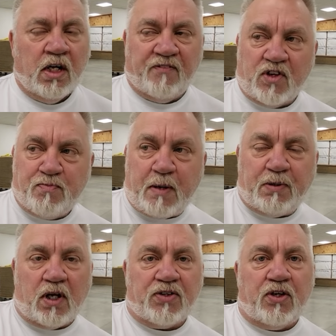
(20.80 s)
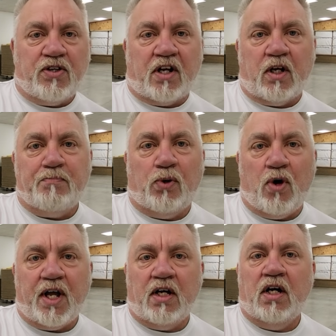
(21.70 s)
If there's people out there that are
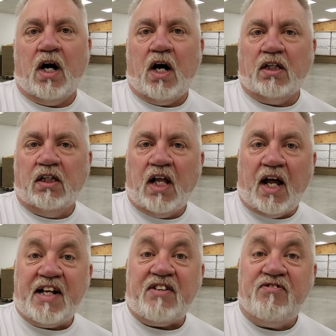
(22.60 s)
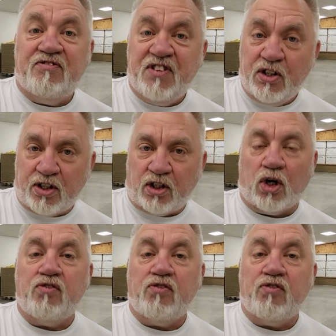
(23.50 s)
employing an inferior,